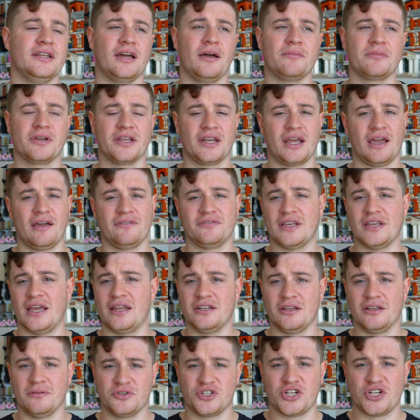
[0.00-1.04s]
I'm going to have to
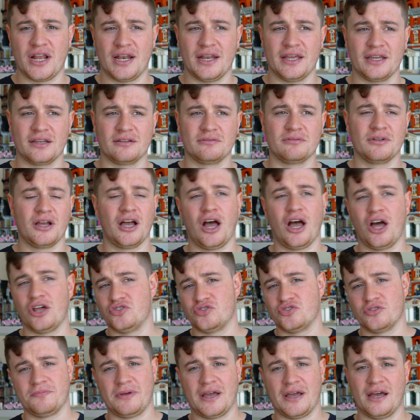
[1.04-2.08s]
end up shelling
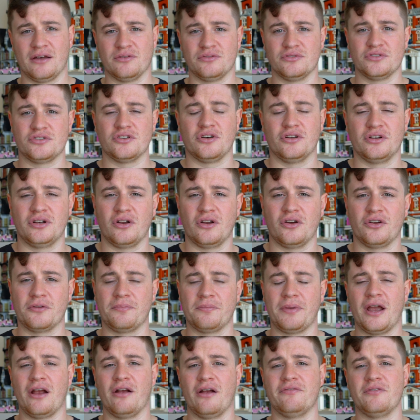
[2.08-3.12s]
£100 on a
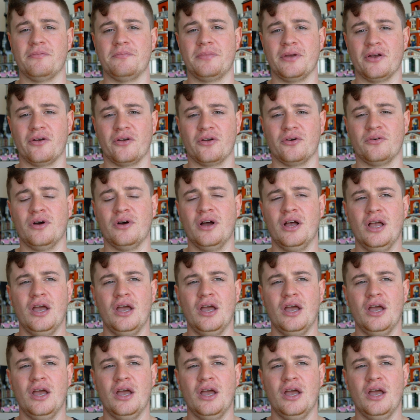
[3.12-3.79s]
pair of Imperial